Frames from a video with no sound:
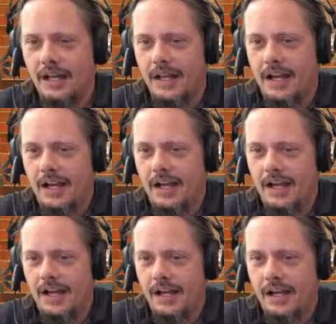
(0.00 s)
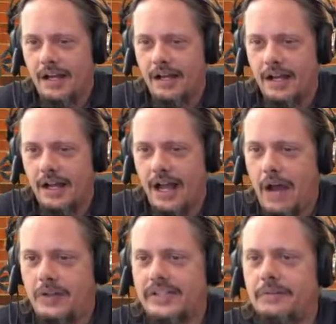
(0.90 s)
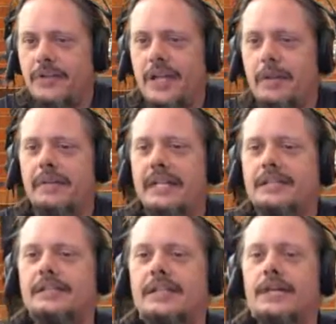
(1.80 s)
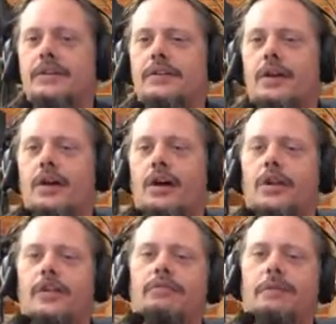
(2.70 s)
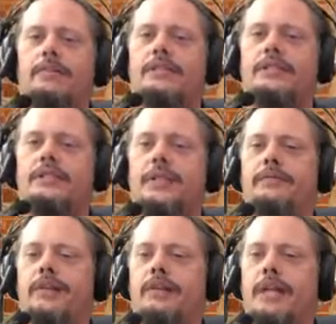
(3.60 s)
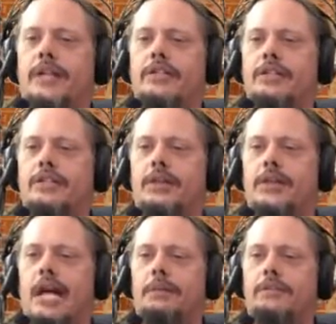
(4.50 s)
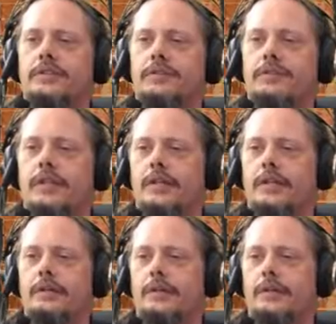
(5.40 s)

how is everything mixed together on the repetition and variation on the Ableton rig,